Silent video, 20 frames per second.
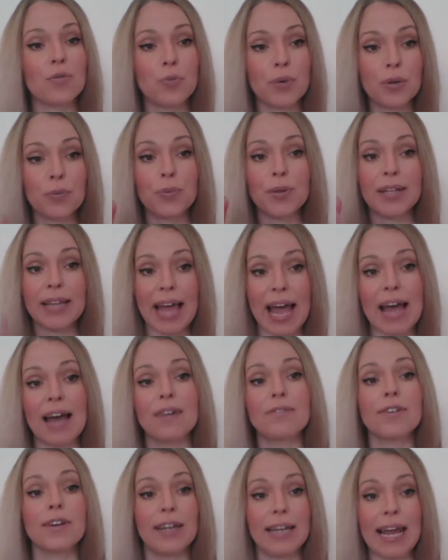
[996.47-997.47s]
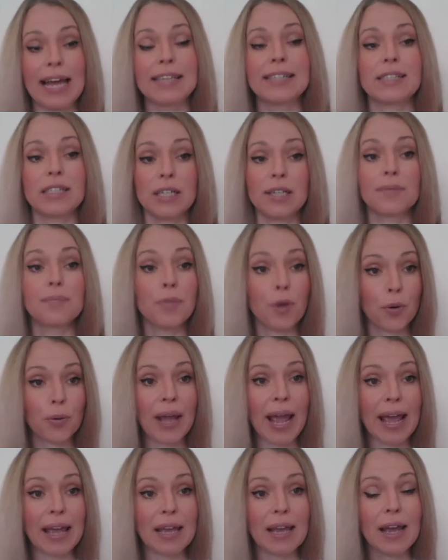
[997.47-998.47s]
we will have a lesson,
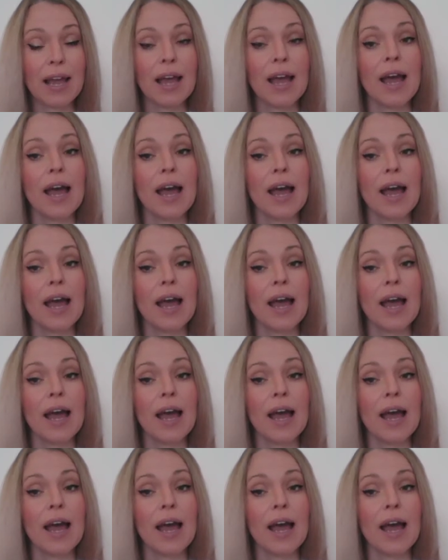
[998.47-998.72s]
okay?